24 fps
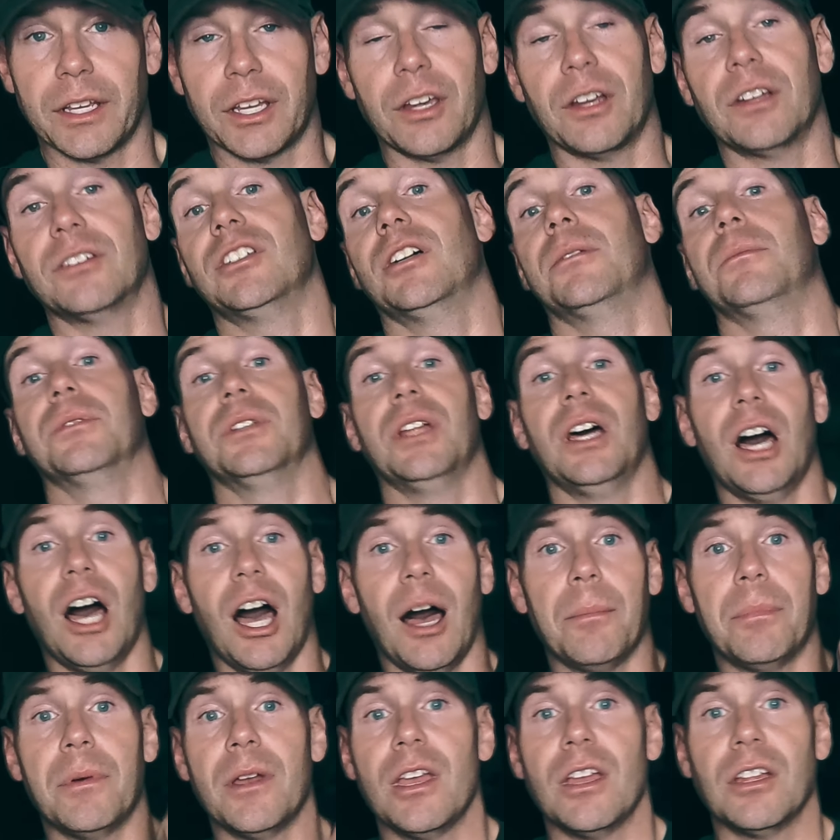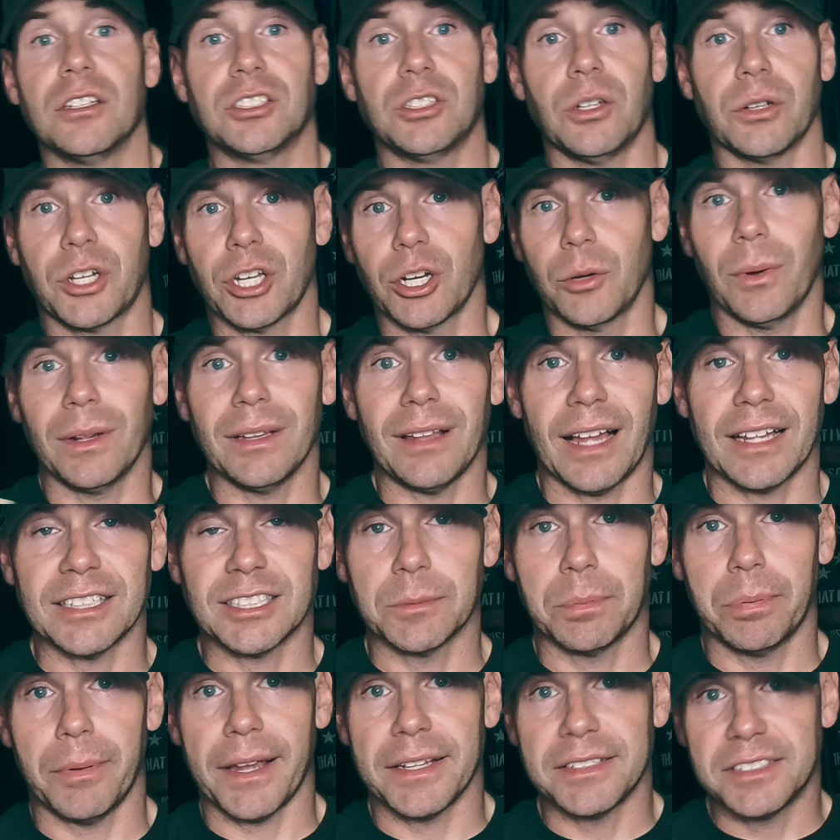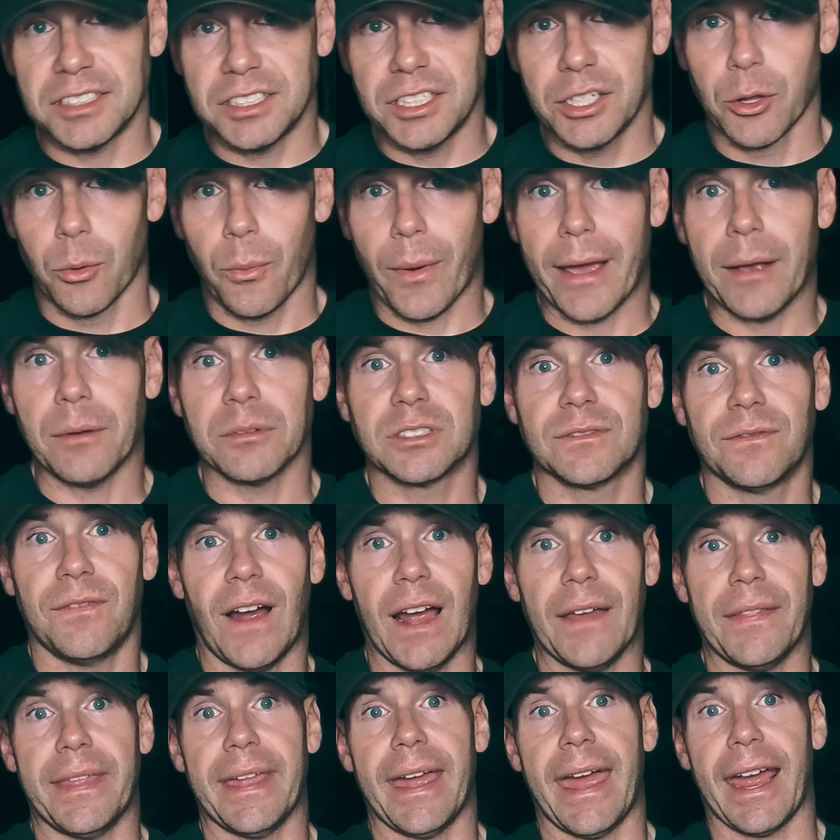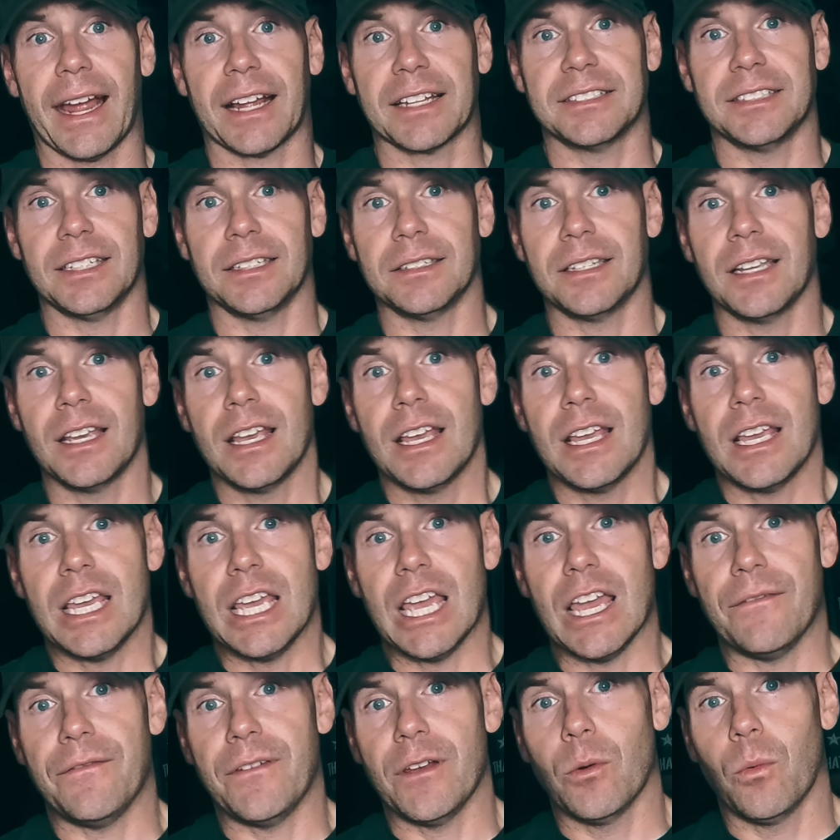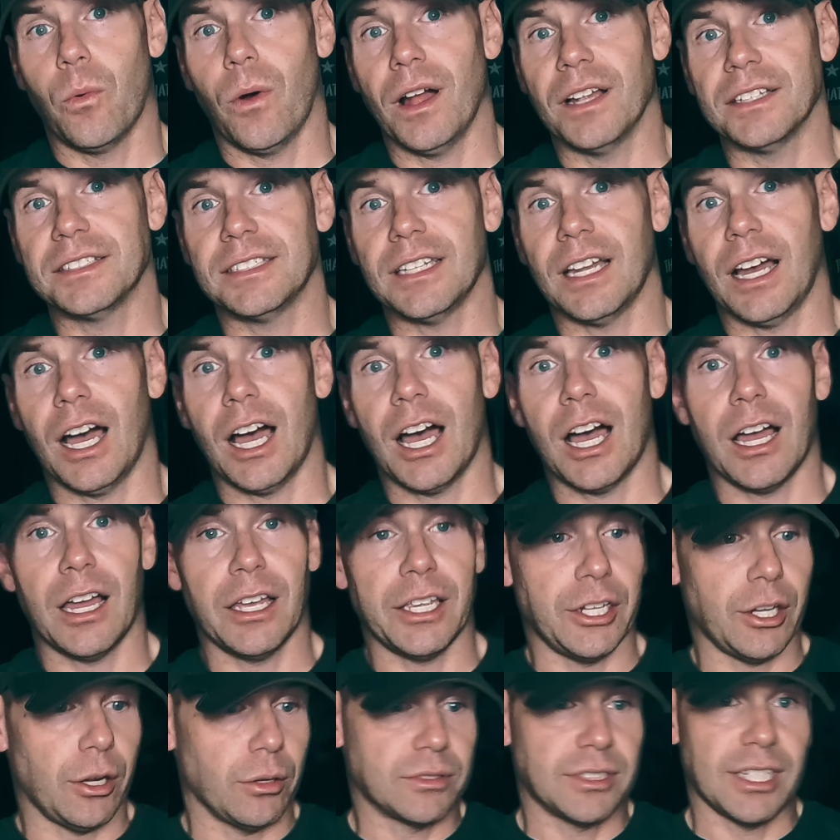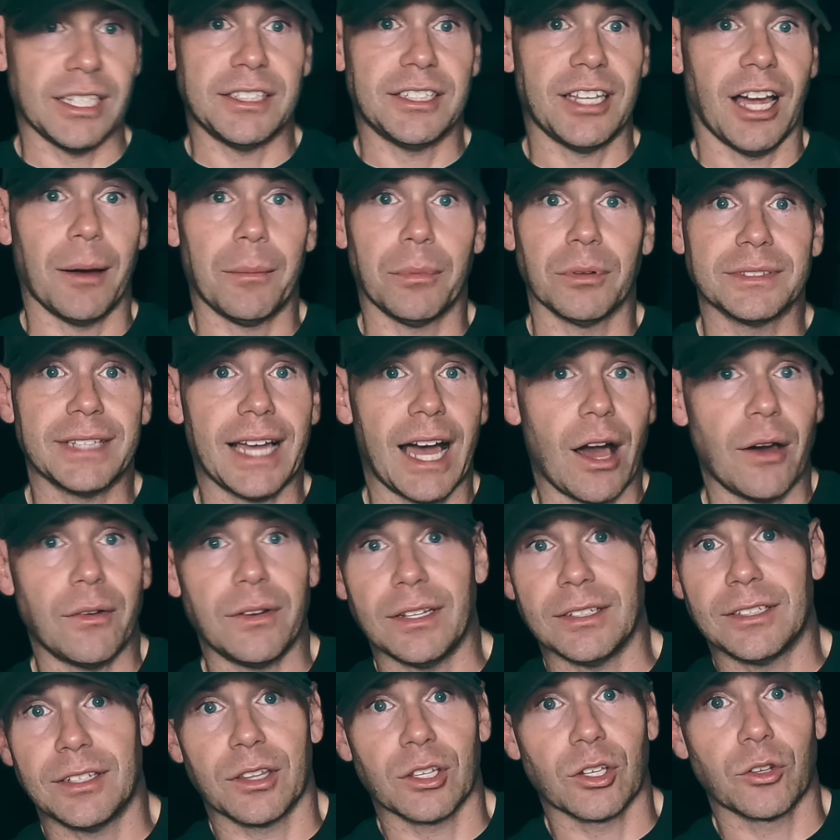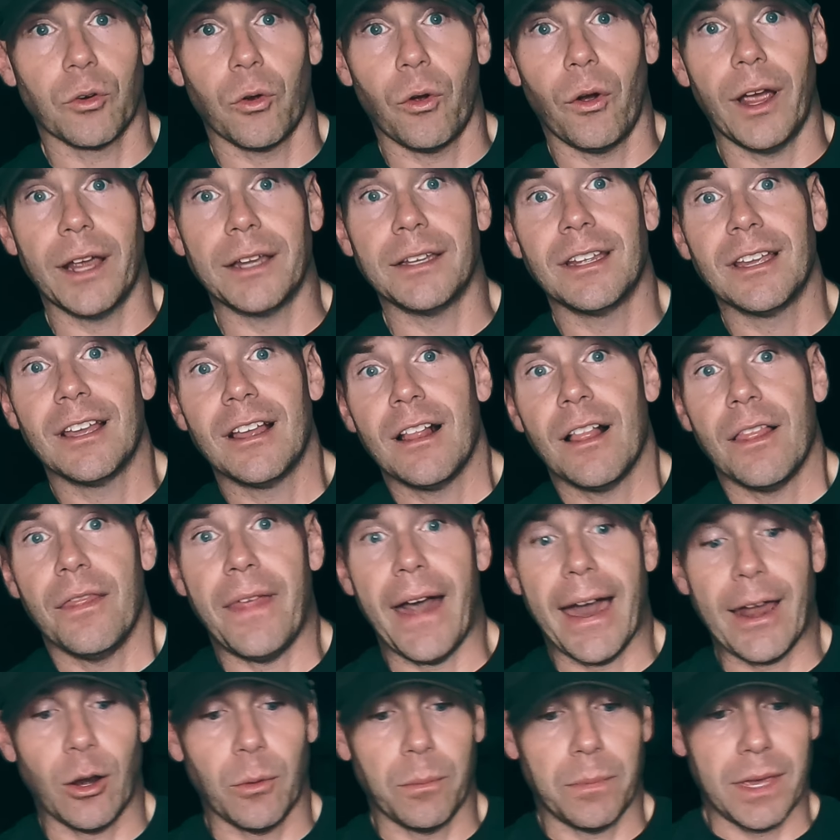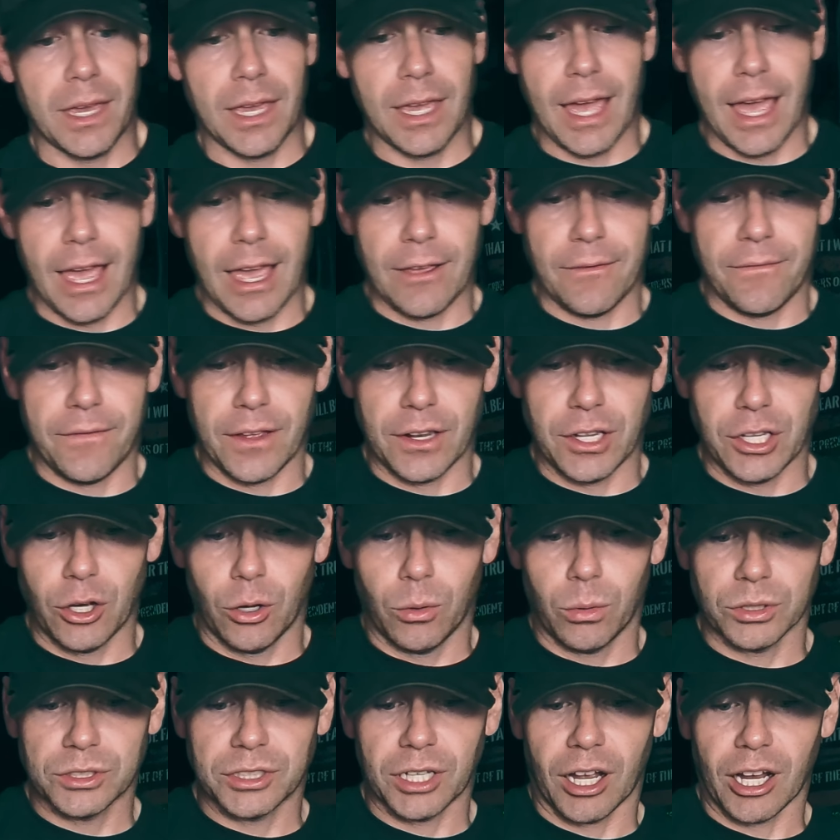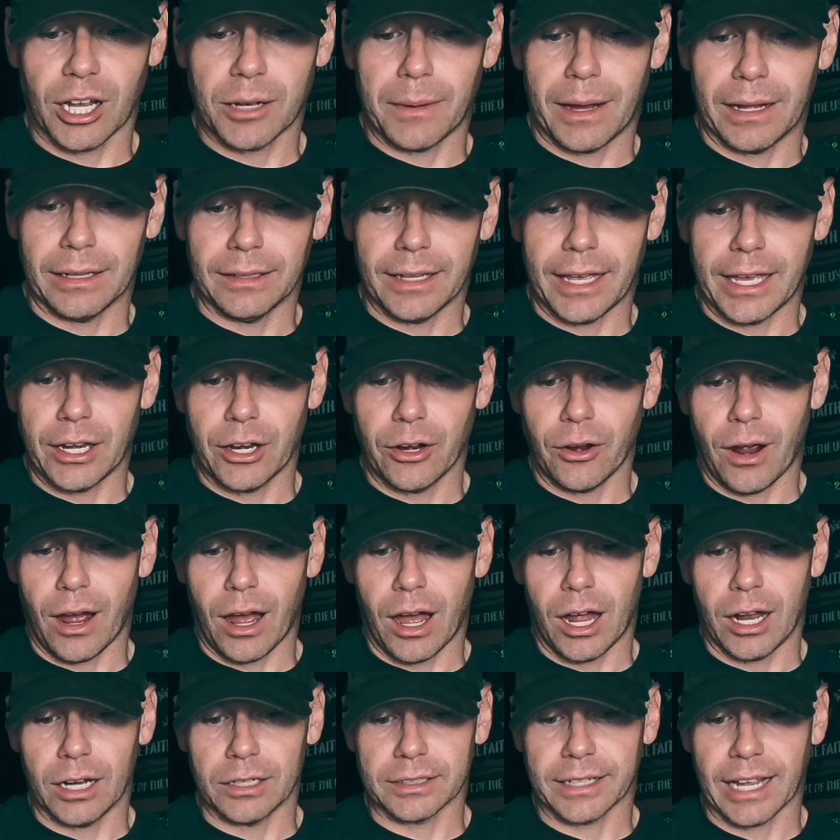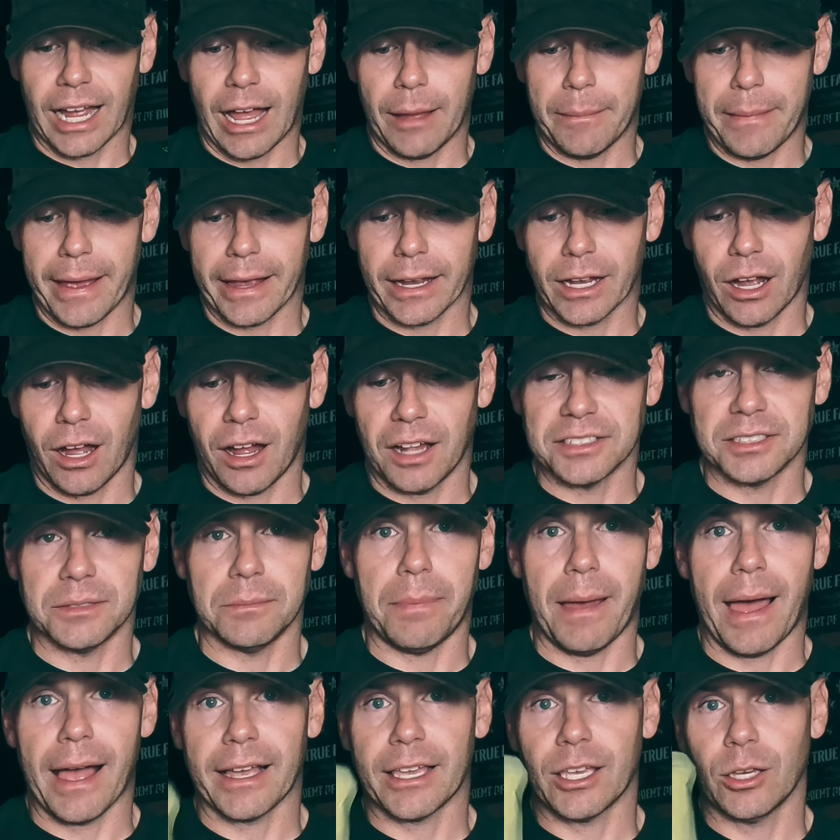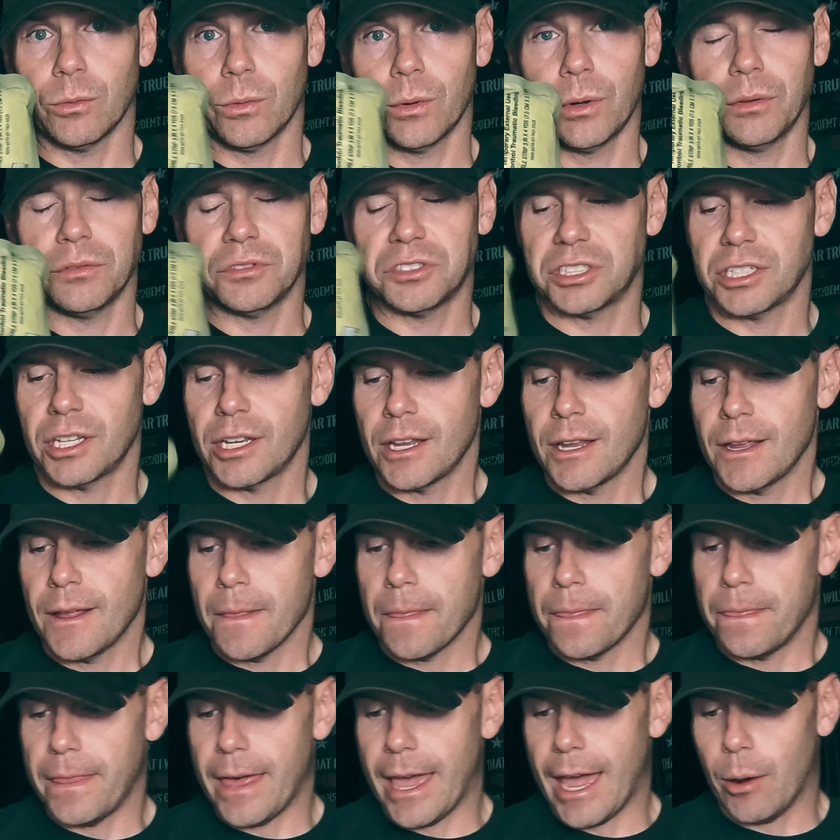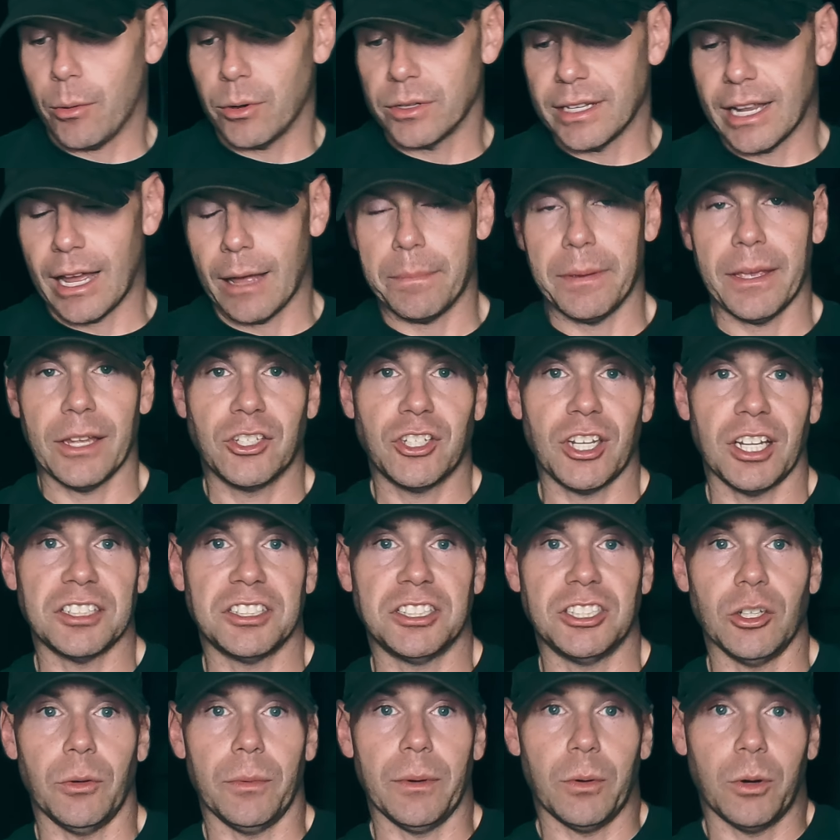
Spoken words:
It could have tumbled up. So it could have went lots of places. Either way, let's find the exit. If it was, did tumble down into the groin, that'll be a video we'll talk about later on combat gauze and packing wounds. That would not be a chest seal.